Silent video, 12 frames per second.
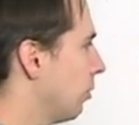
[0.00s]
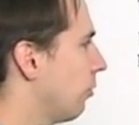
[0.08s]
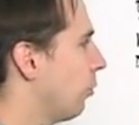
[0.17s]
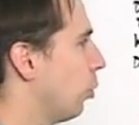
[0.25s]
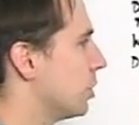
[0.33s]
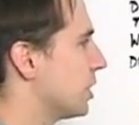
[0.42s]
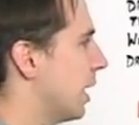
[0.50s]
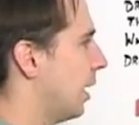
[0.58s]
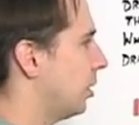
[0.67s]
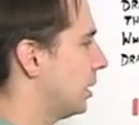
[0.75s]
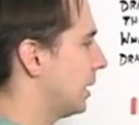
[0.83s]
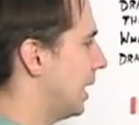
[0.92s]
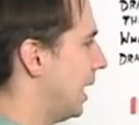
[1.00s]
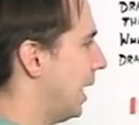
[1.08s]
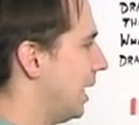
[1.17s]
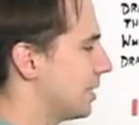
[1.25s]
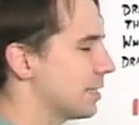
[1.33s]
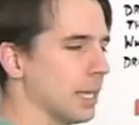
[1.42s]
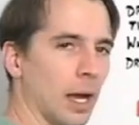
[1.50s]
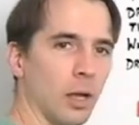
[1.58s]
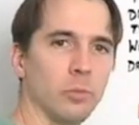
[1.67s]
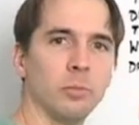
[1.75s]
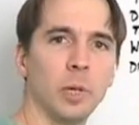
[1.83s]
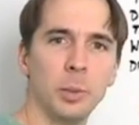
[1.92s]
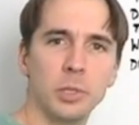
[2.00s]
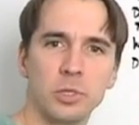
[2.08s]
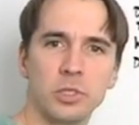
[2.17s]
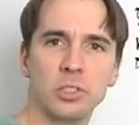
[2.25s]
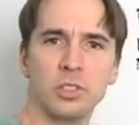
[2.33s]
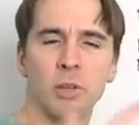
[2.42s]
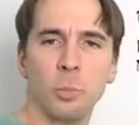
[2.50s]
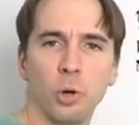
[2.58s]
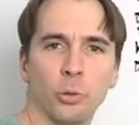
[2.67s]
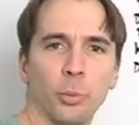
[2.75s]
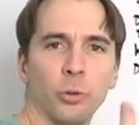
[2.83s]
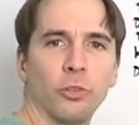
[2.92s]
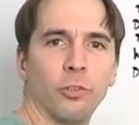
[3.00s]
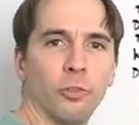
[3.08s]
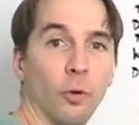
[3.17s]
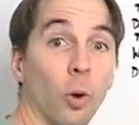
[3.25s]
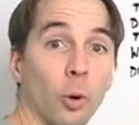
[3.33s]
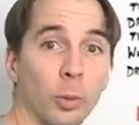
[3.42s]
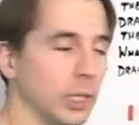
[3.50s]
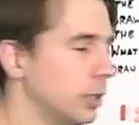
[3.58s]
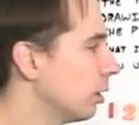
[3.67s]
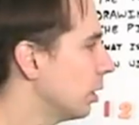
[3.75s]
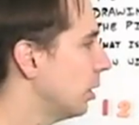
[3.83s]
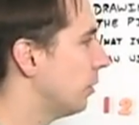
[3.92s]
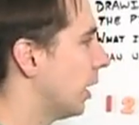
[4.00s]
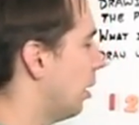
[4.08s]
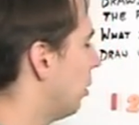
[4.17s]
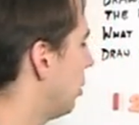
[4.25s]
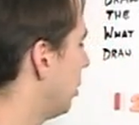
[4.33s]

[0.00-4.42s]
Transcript: 4's out, 8's out, maybe it's just the multiples of 4 we need to leave out.